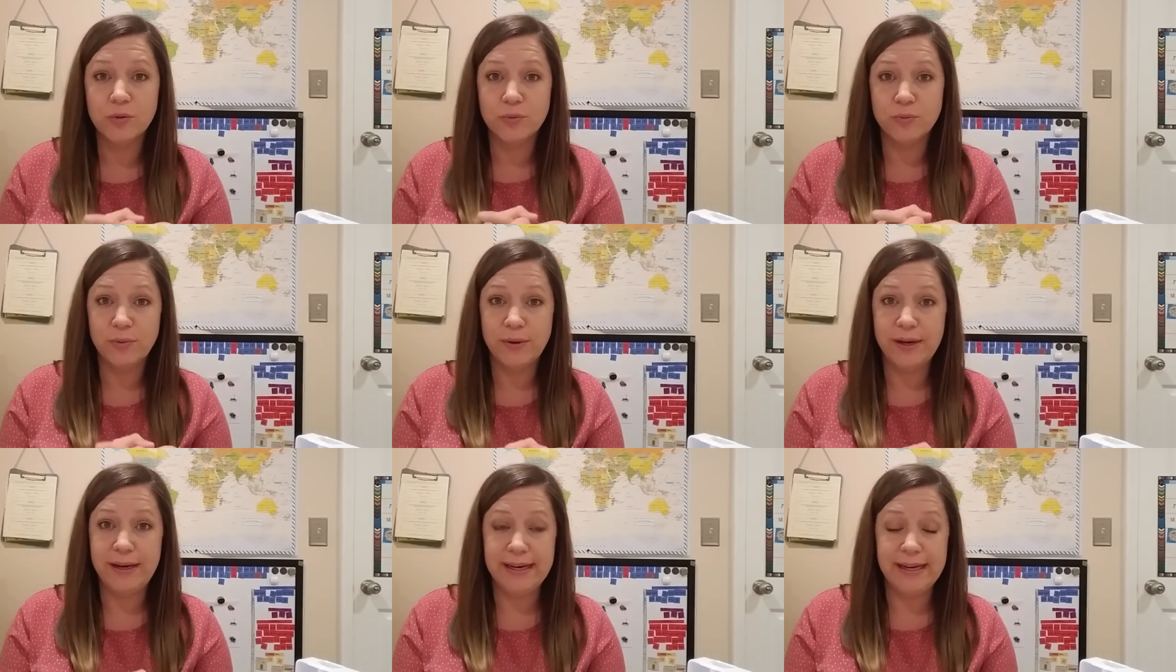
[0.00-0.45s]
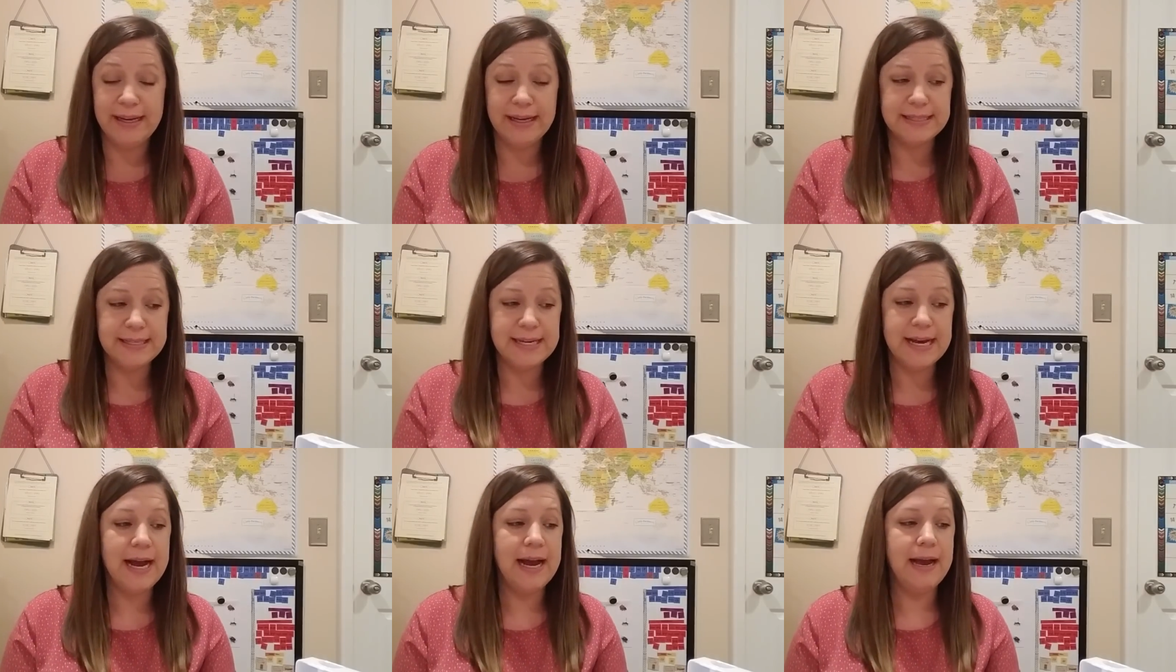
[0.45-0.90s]
reading
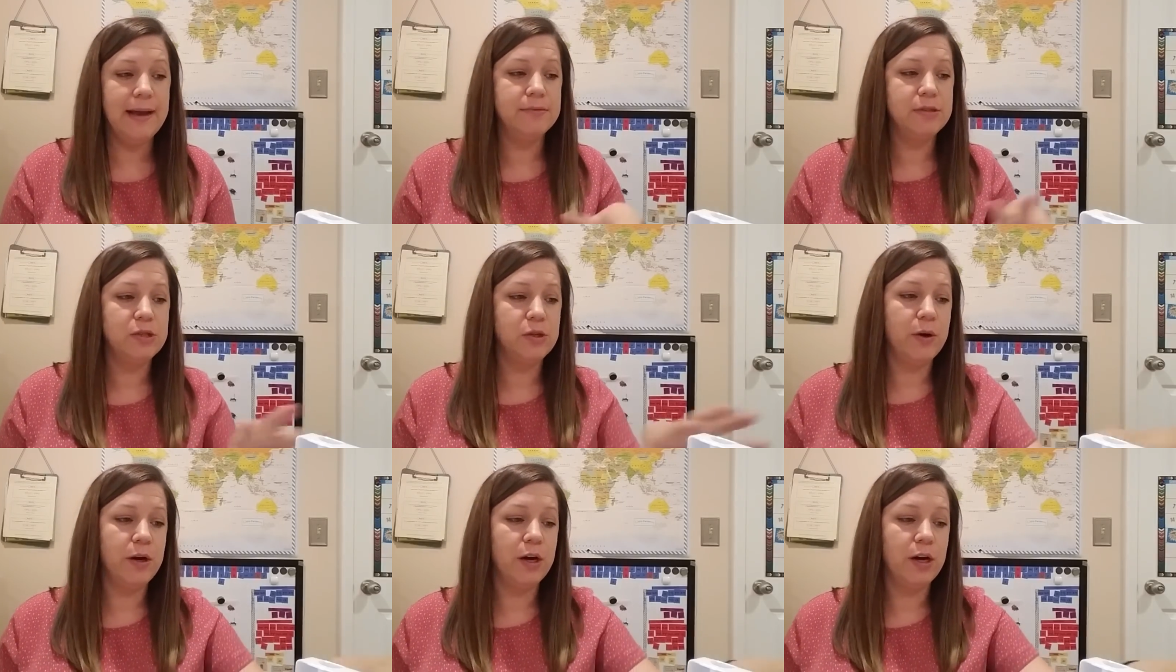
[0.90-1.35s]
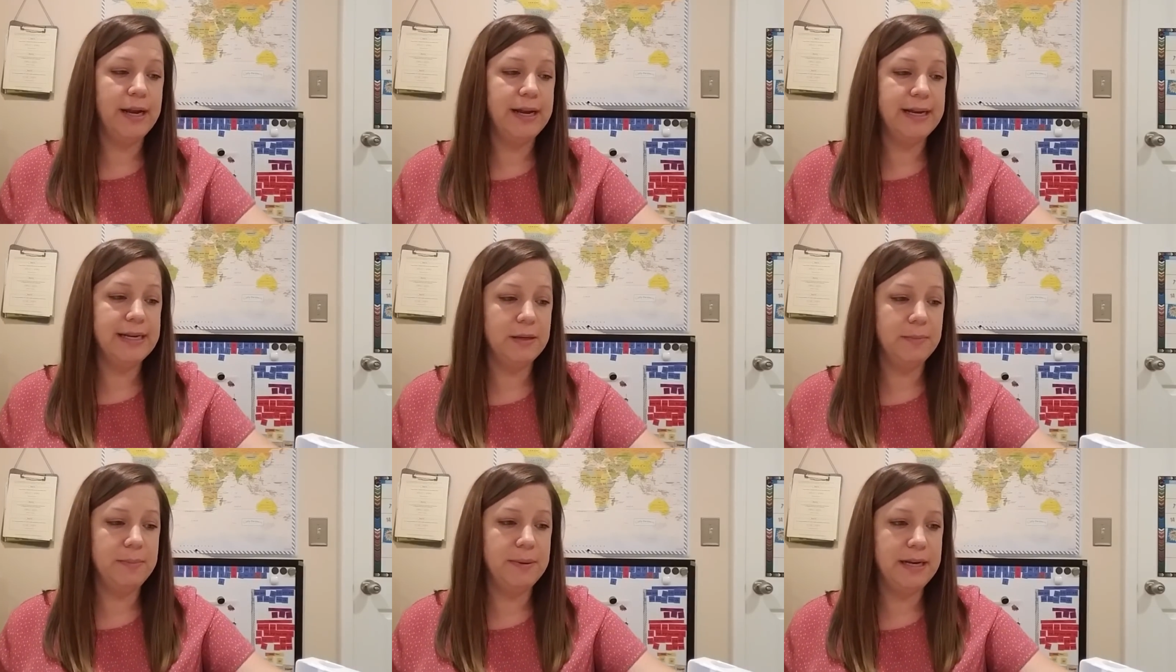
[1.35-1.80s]
time, so her
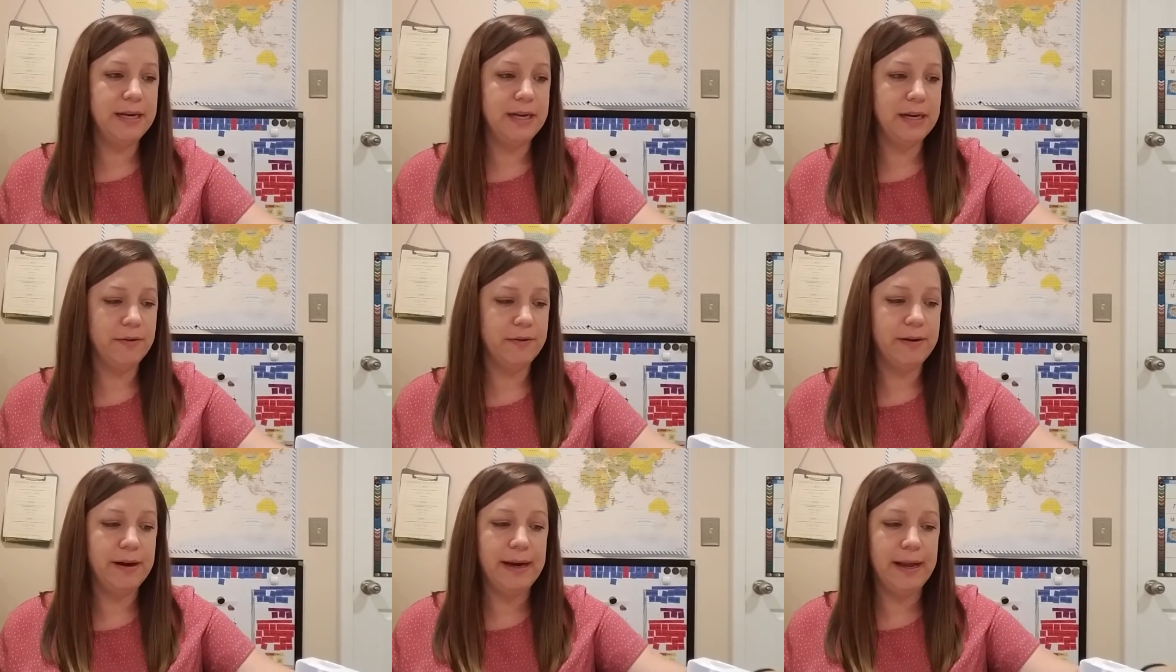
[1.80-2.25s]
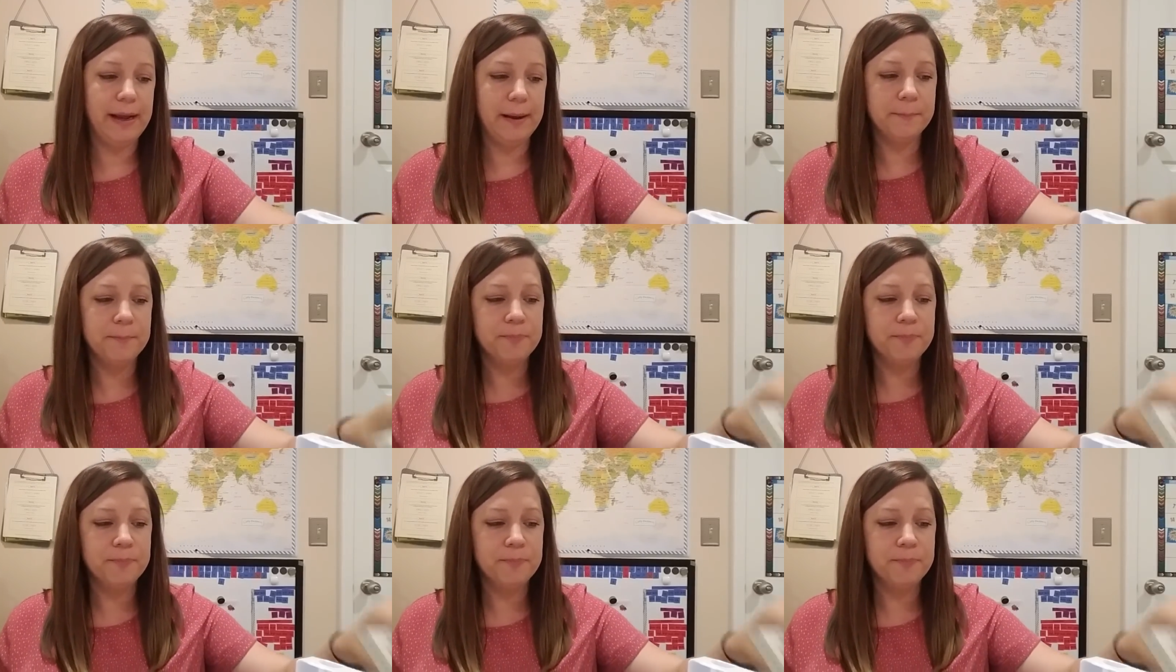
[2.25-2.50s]
independent reading.